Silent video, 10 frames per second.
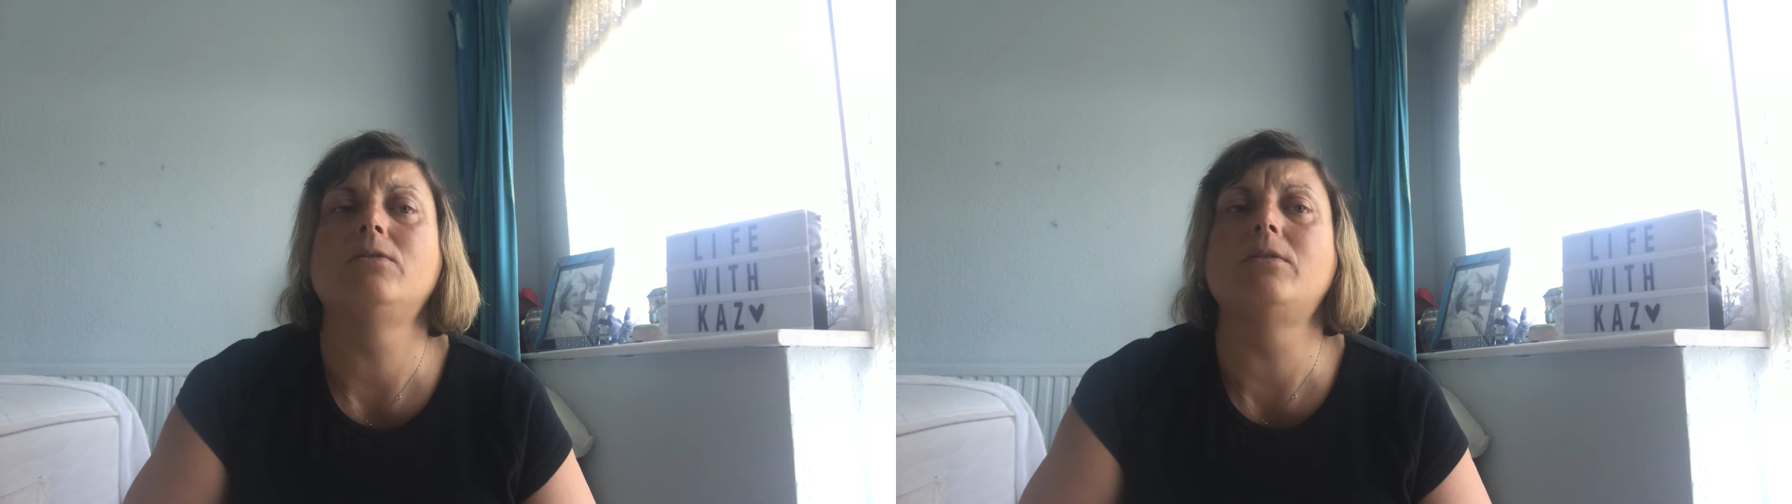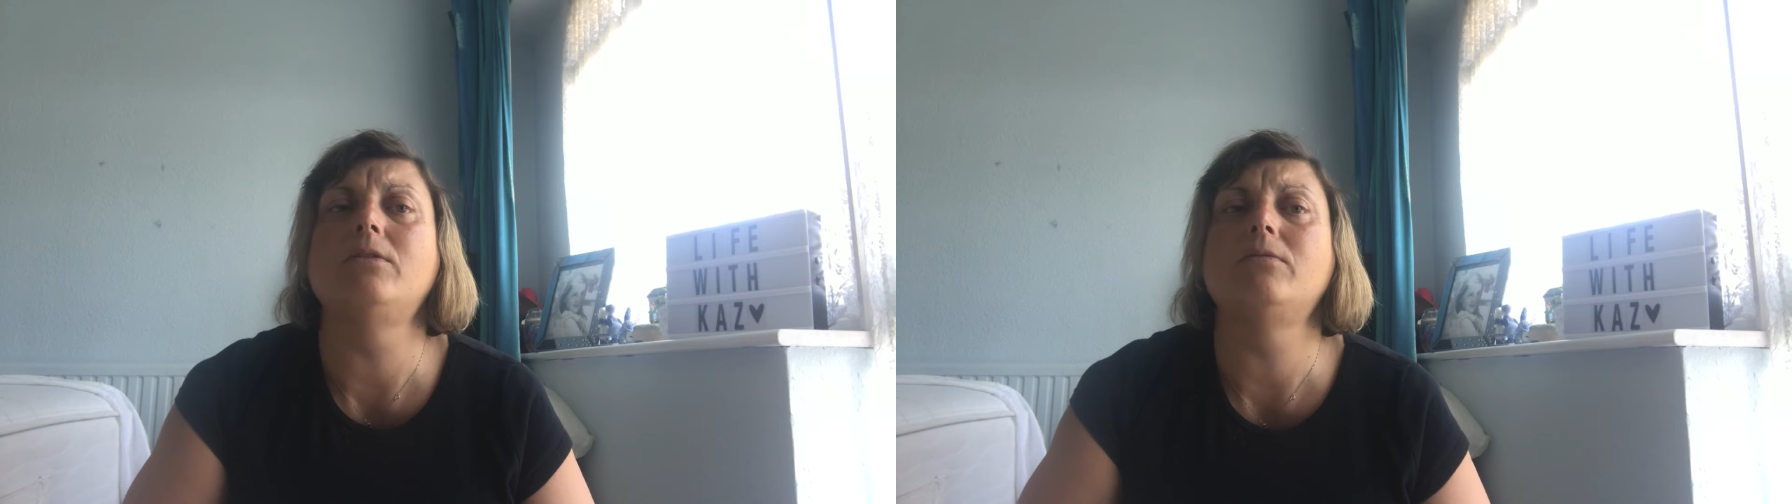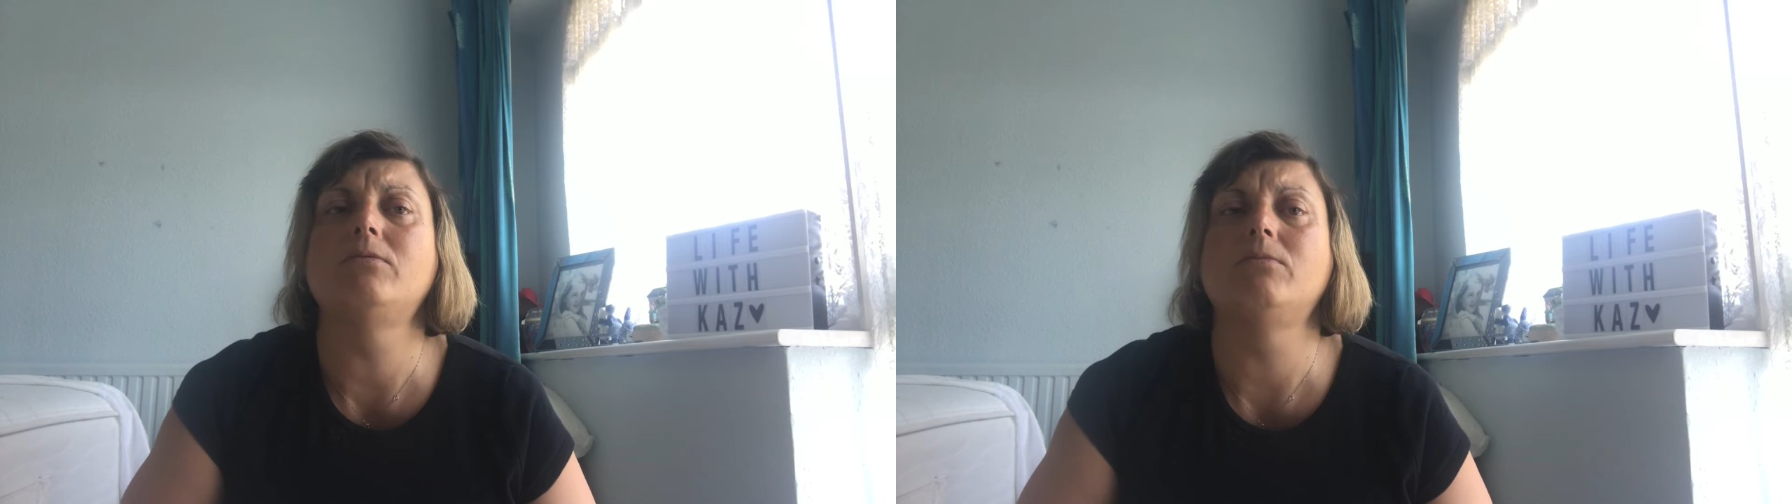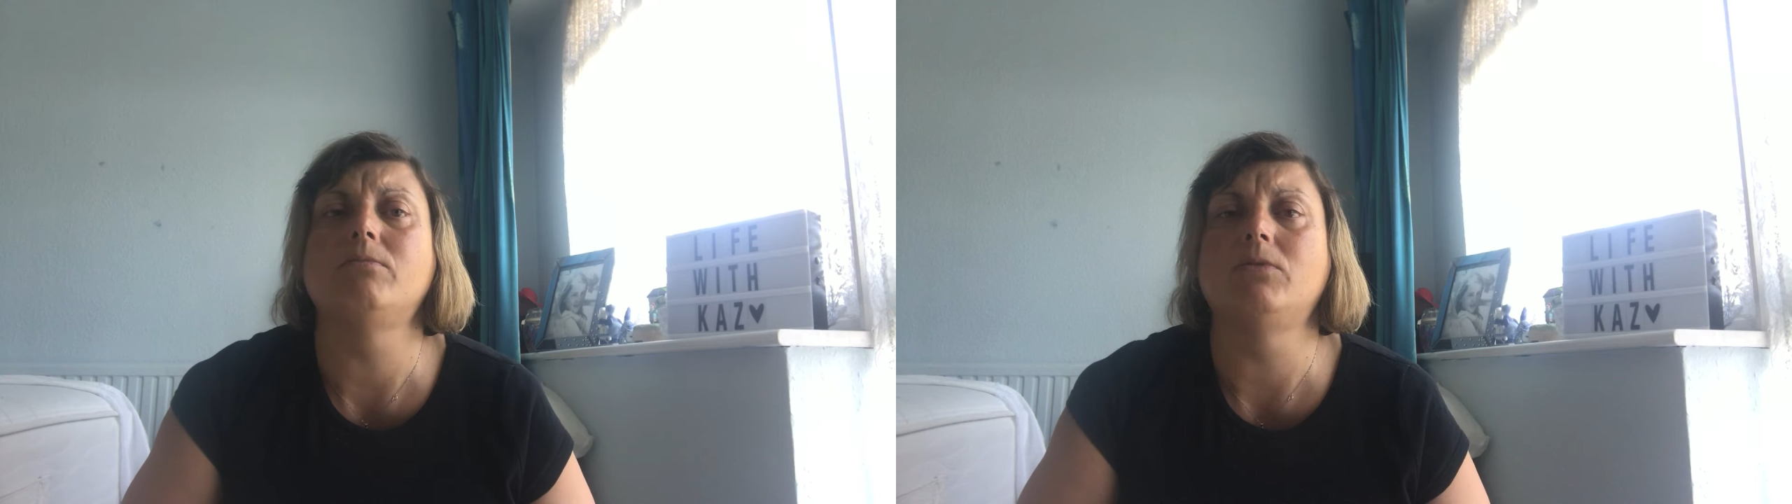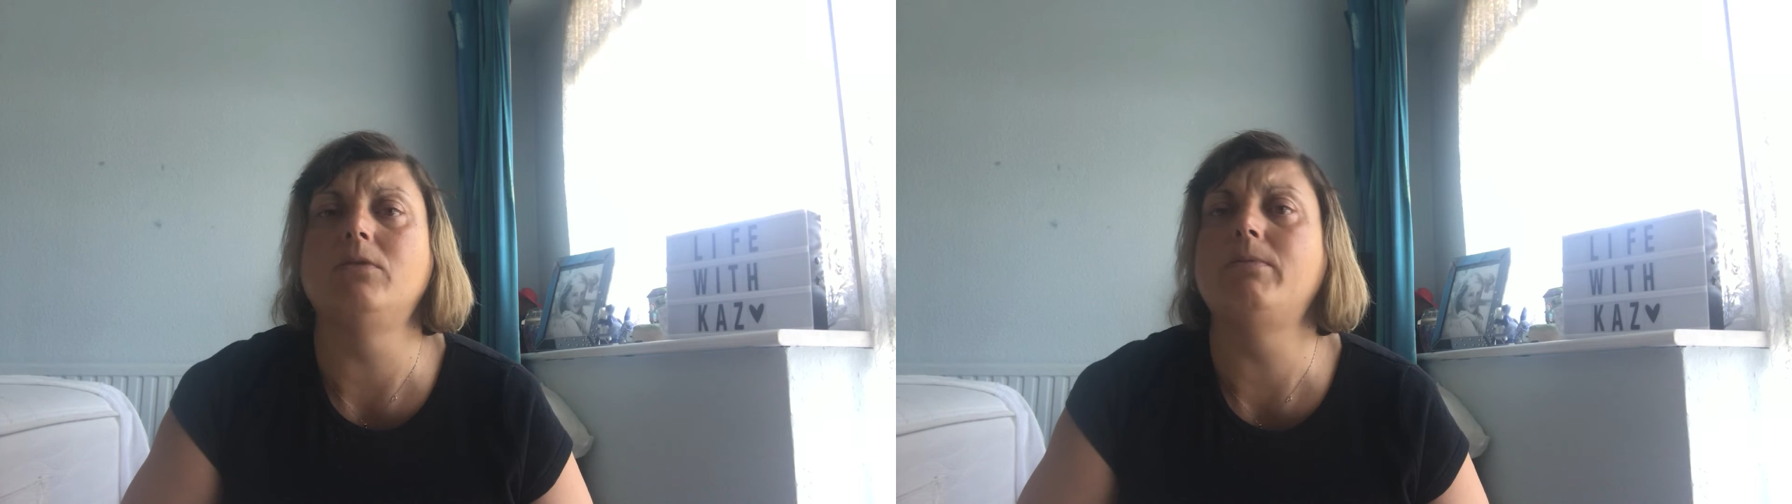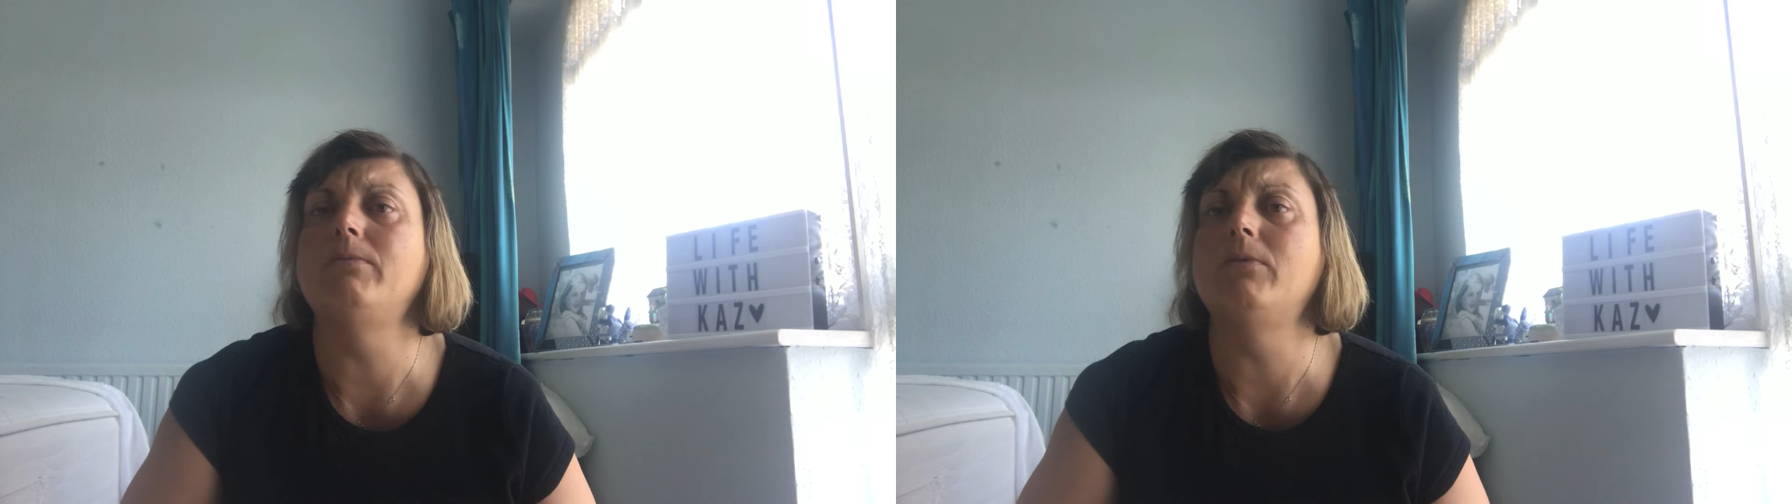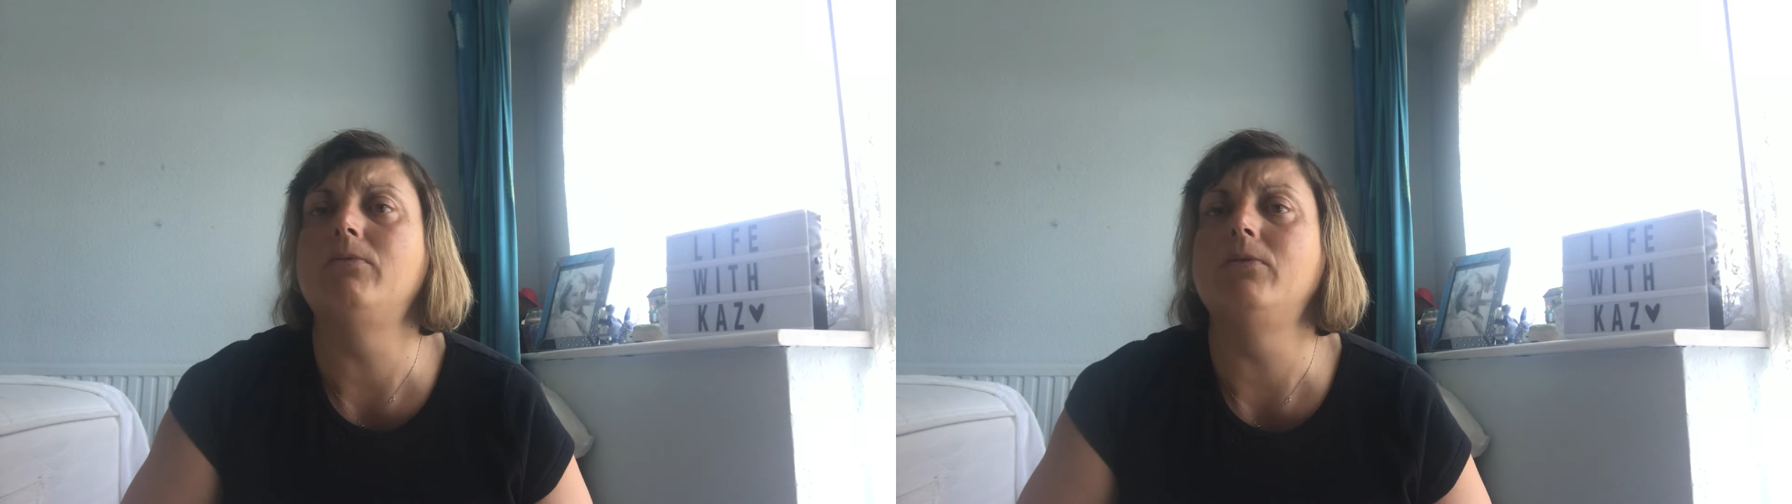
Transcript: so I think doing a bit more